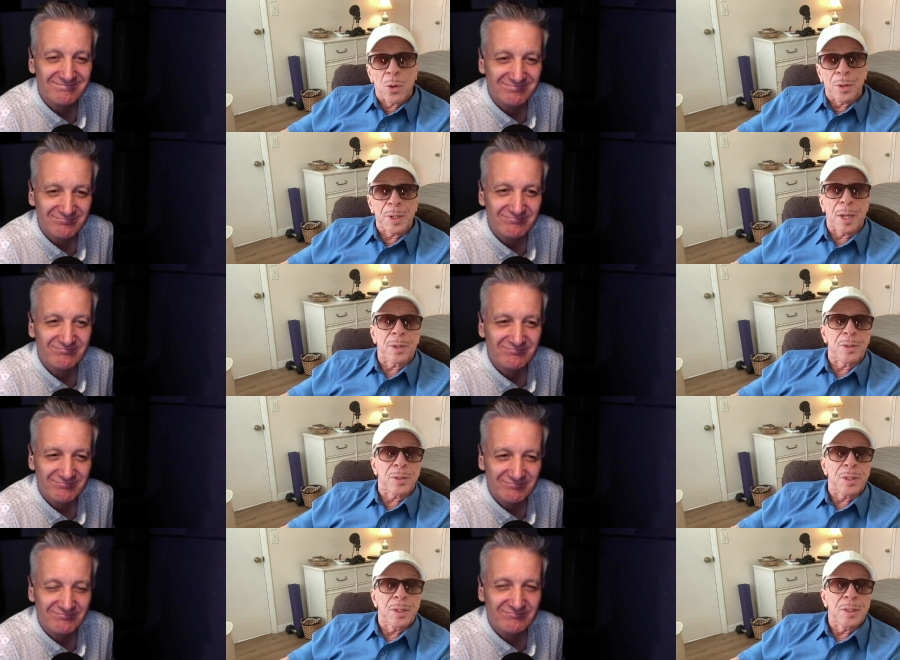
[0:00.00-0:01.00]
Speaker 1: more than
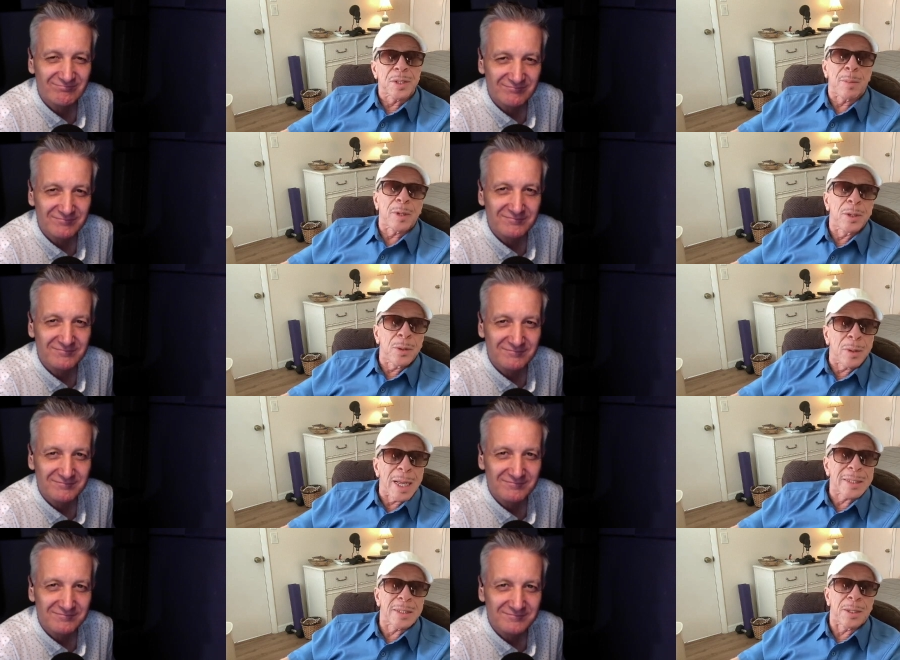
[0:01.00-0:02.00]
others, some a little
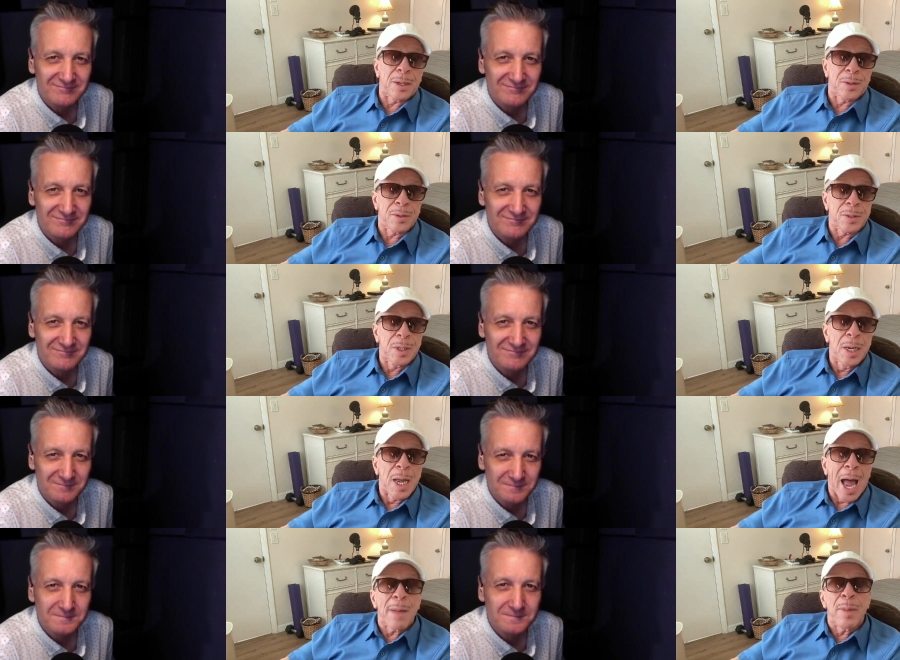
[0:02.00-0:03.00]
less than others.
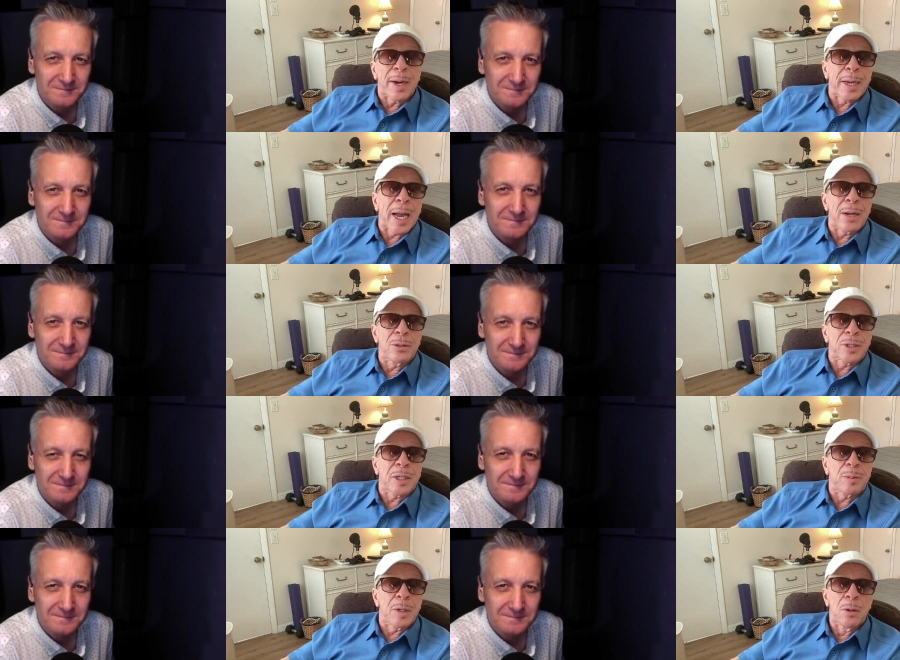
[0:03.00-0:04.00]
I met a guy who
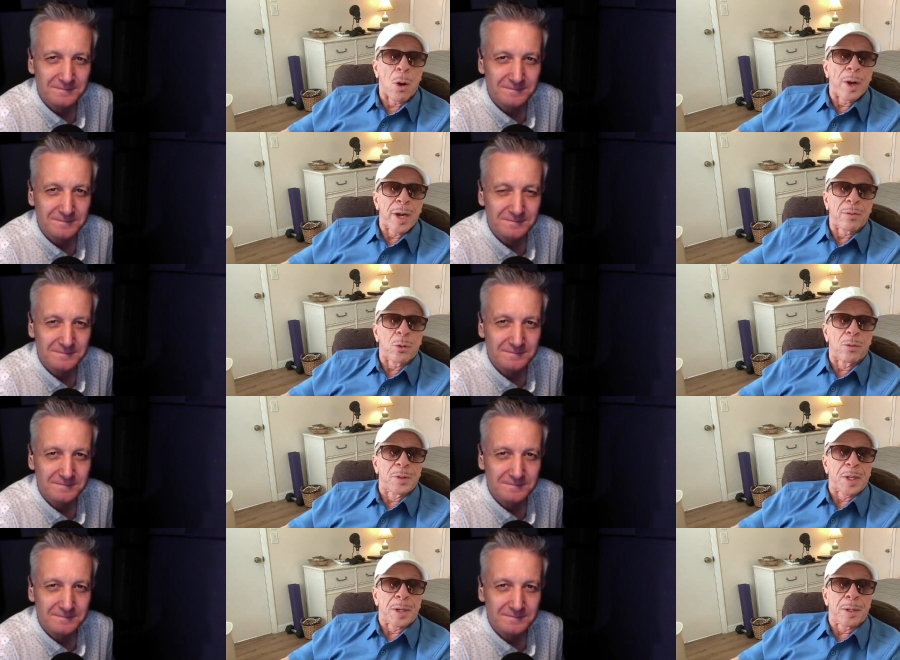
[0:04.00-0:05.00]
said to me, "Oh, I never
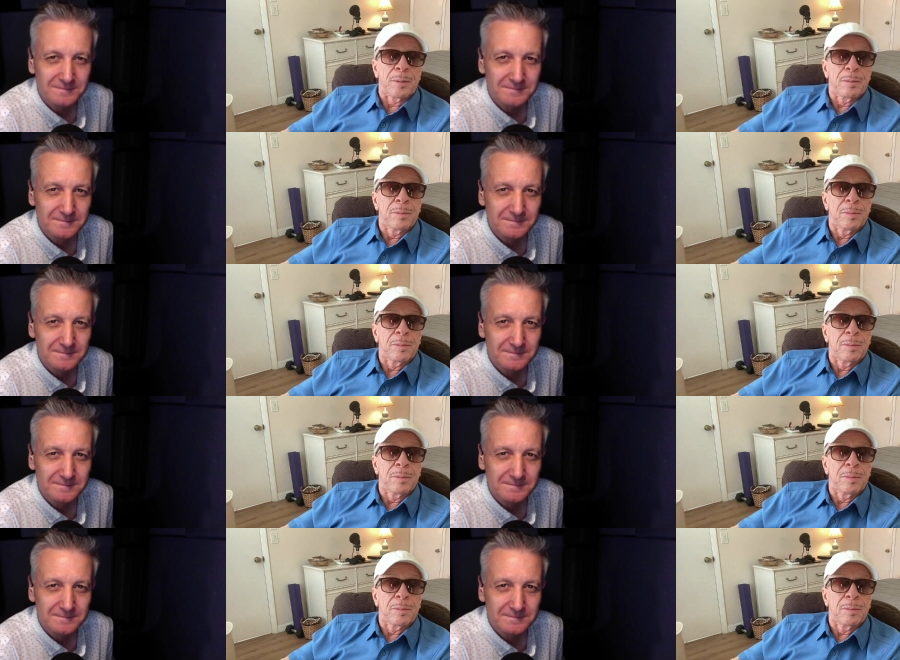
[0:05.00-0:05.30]
overthink."